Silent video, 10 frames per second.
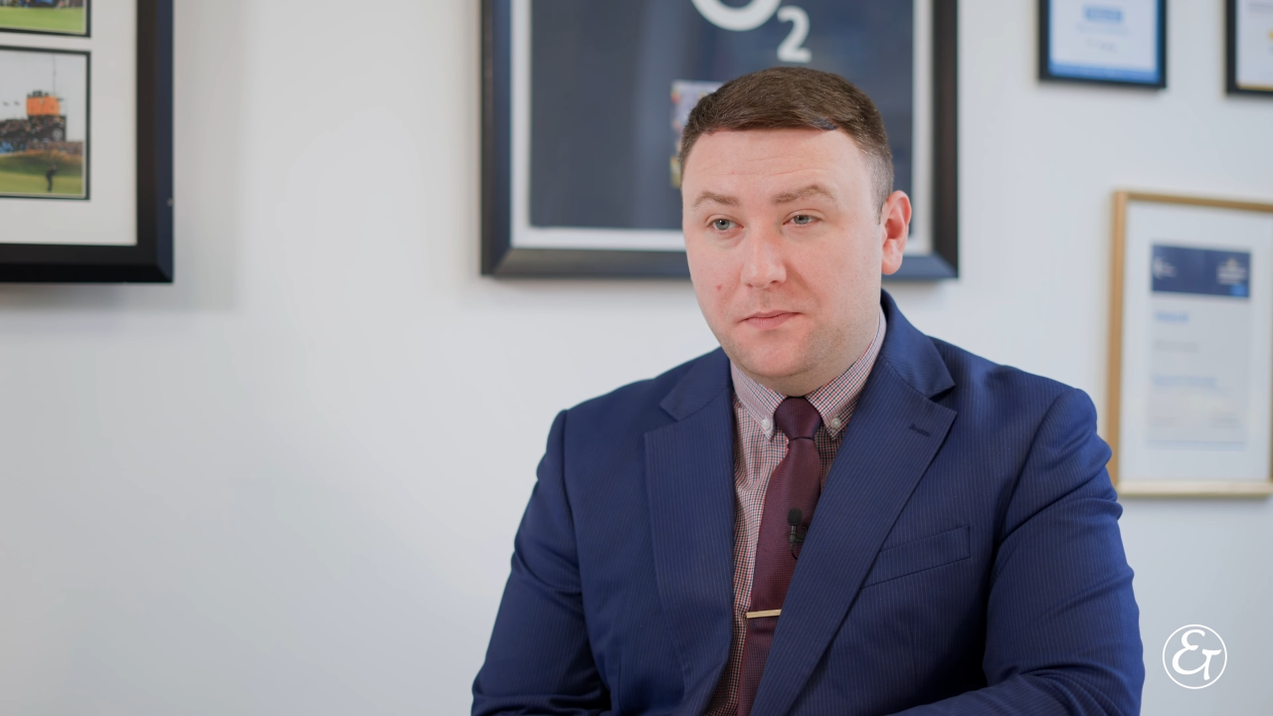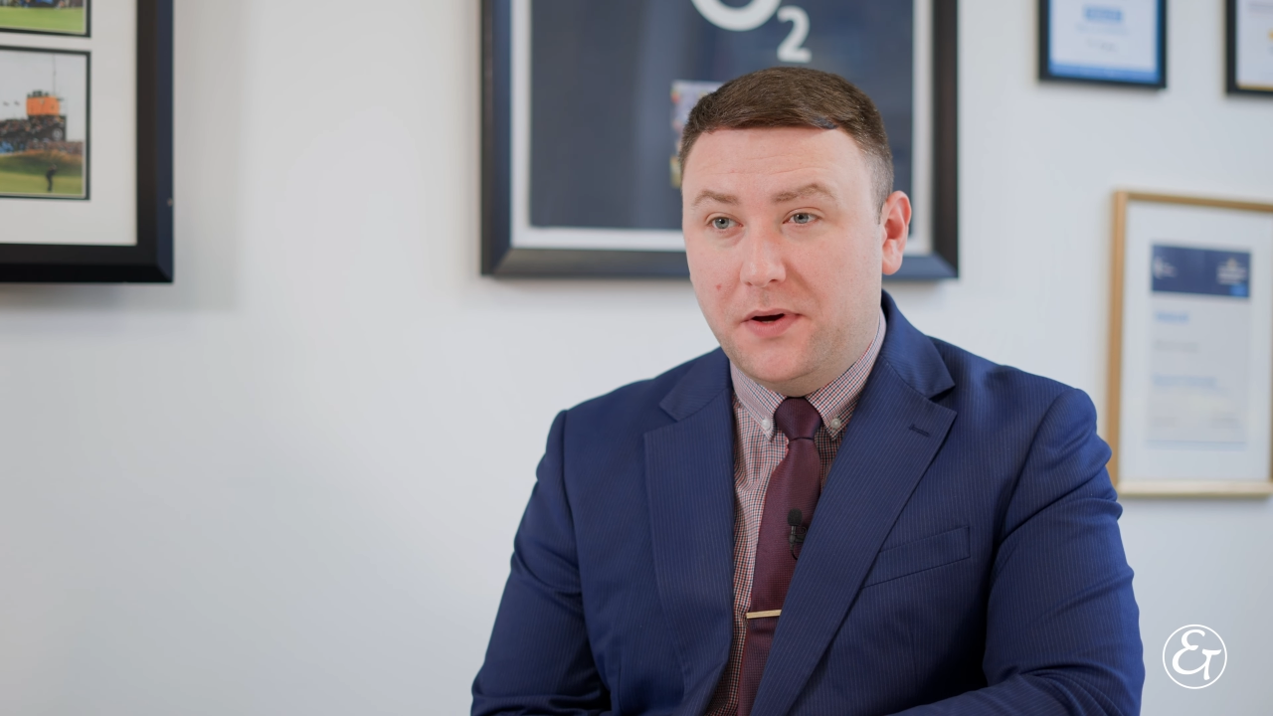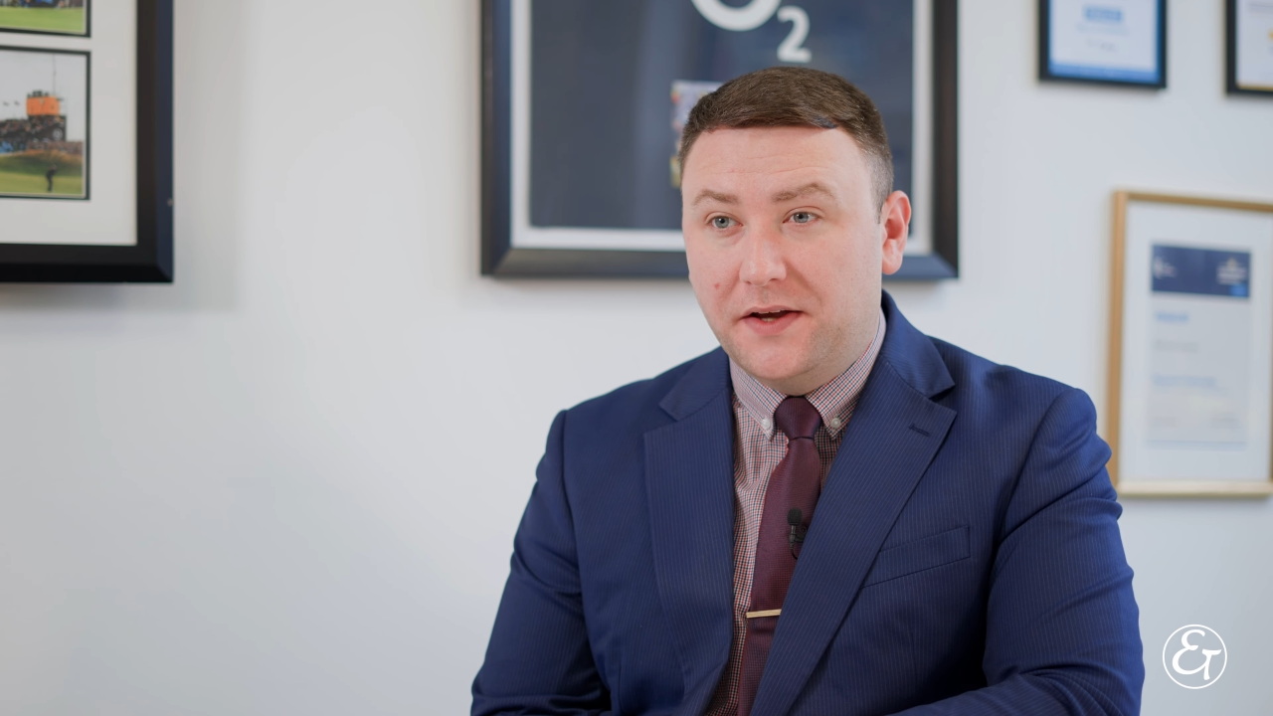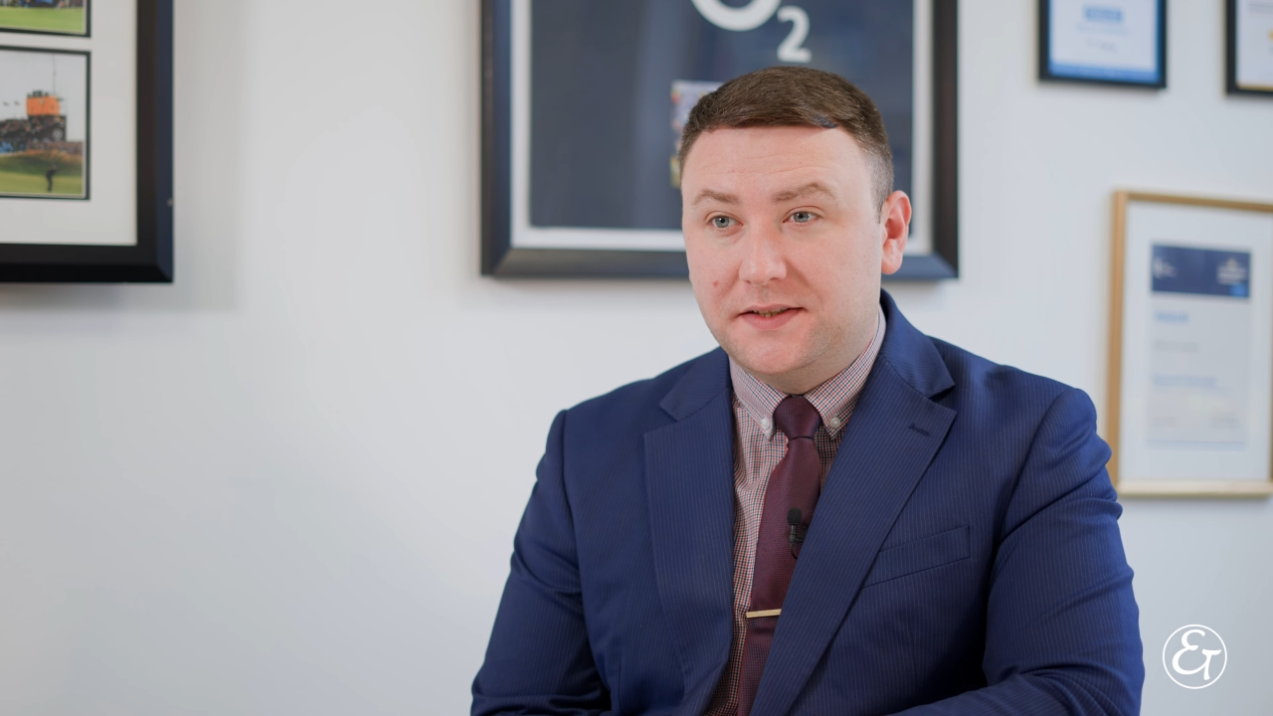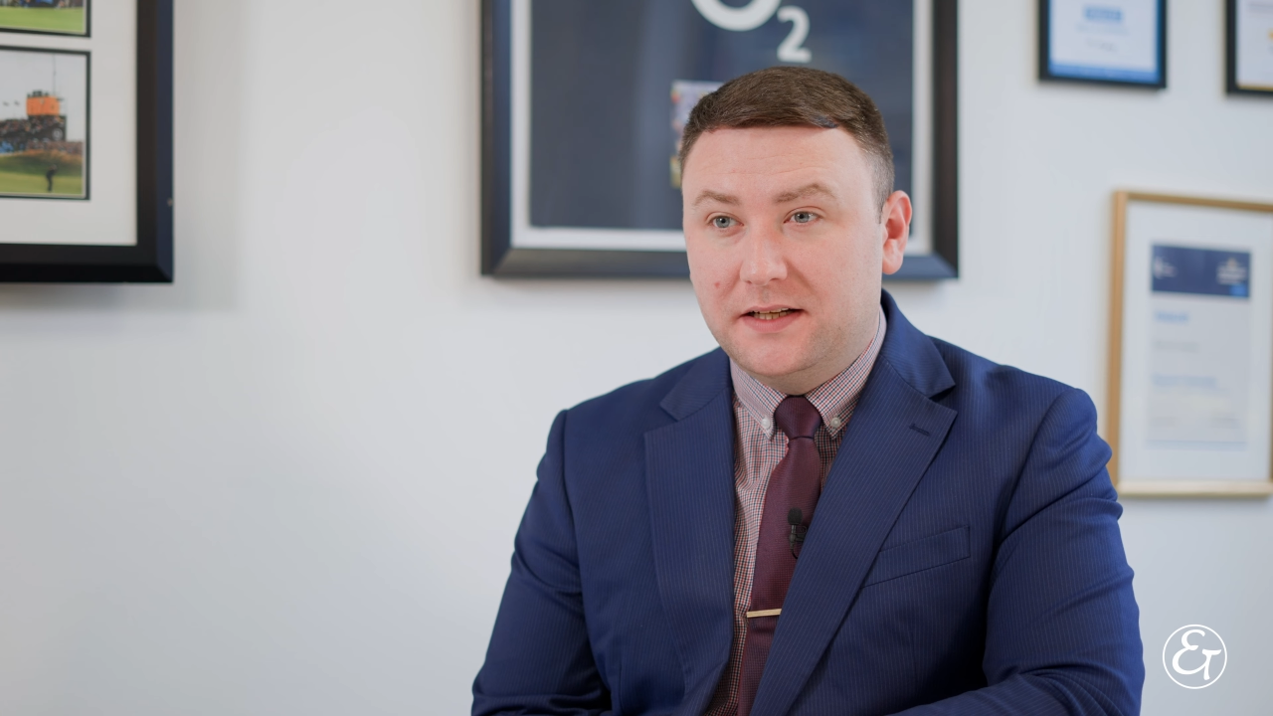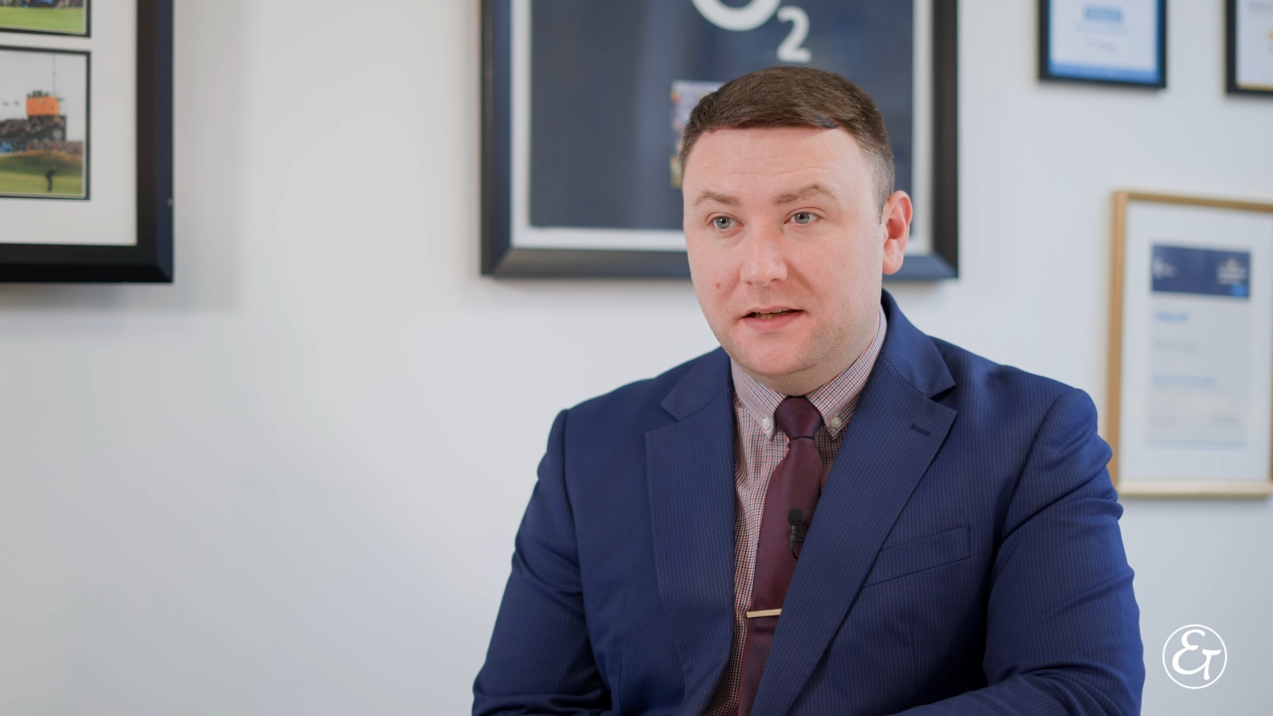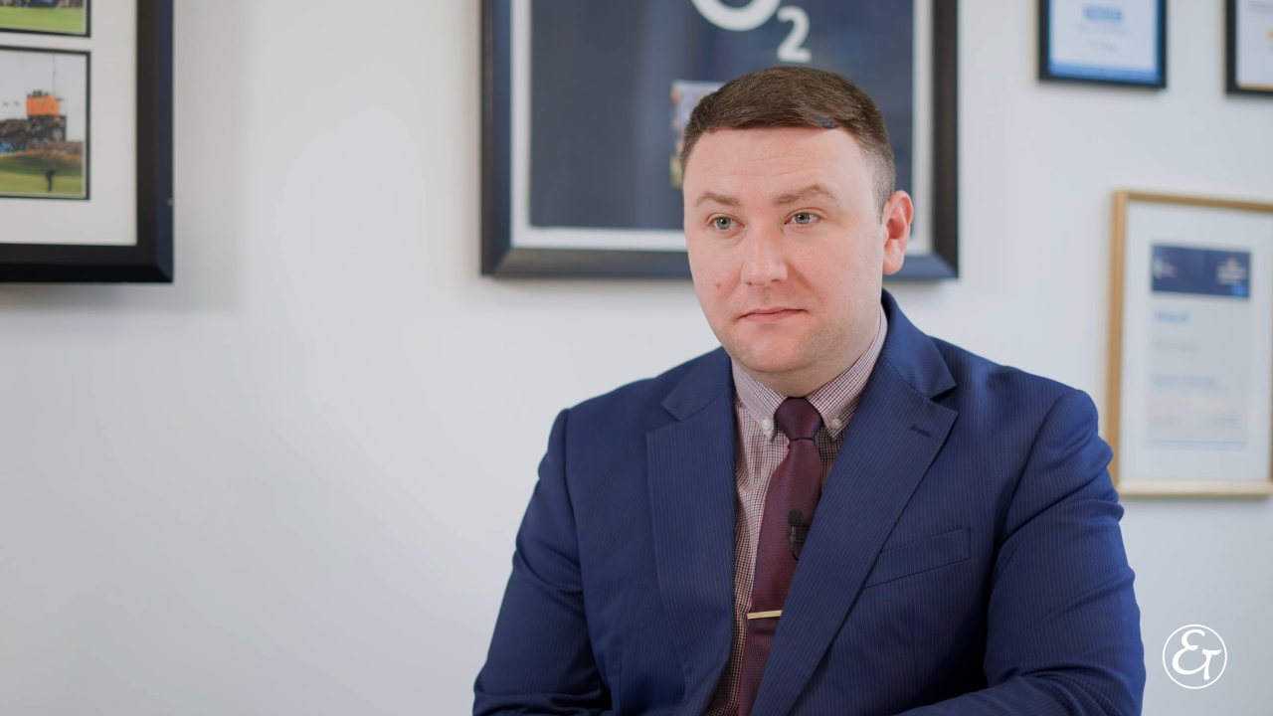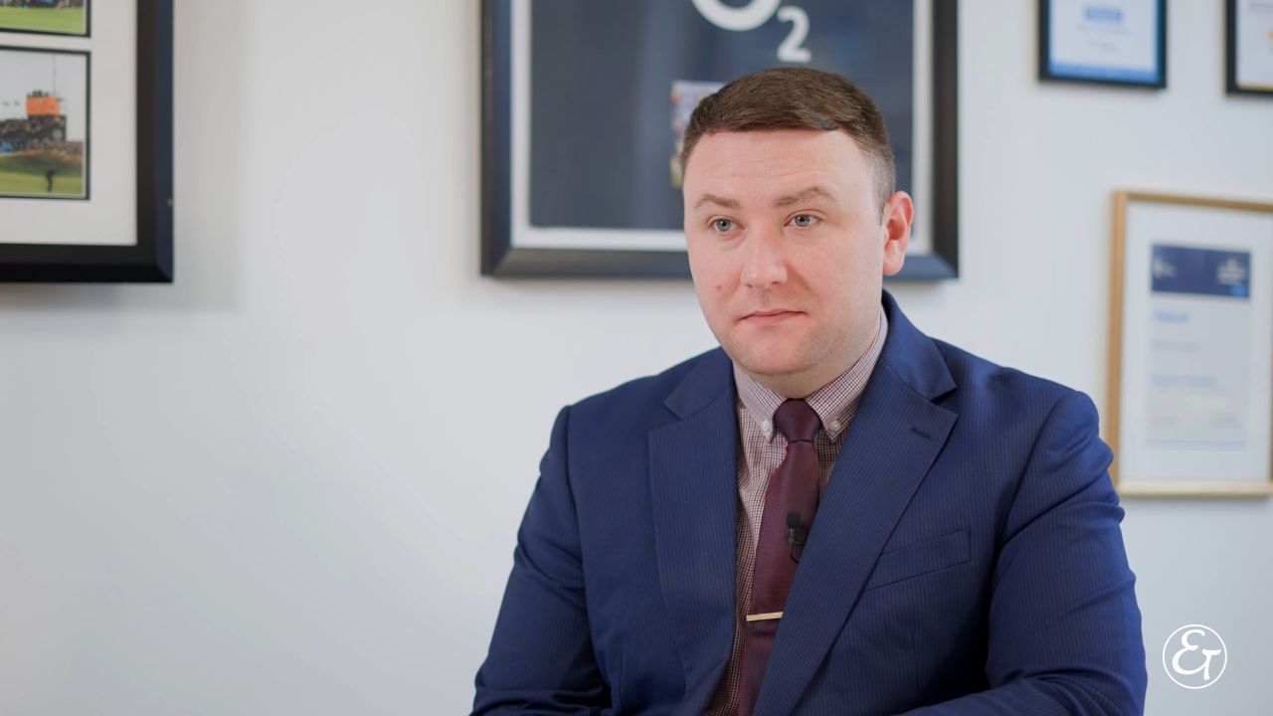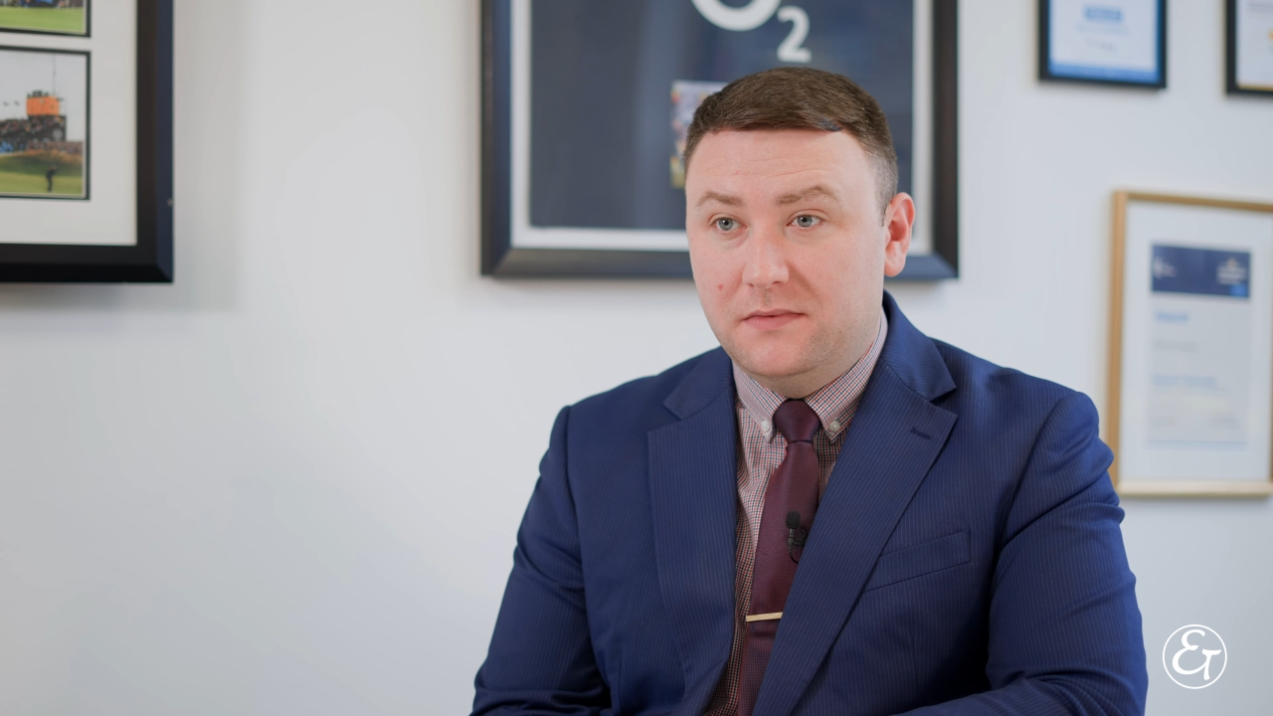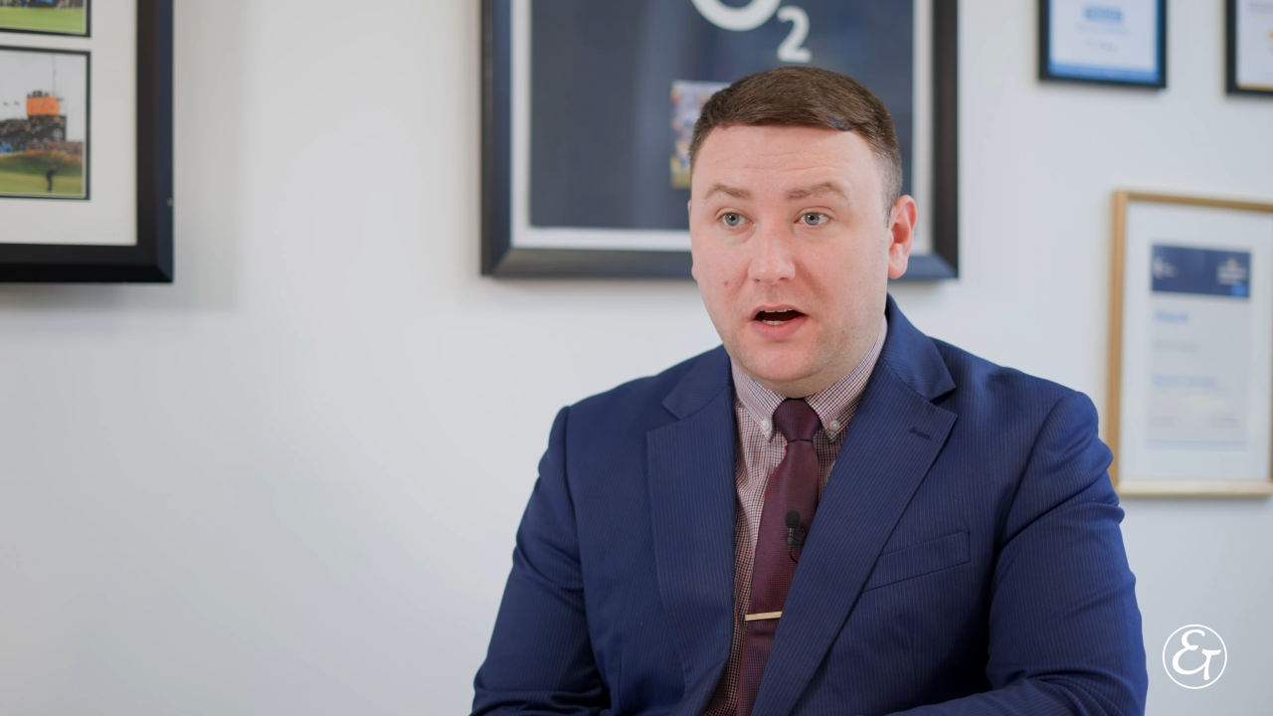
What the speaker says: personally,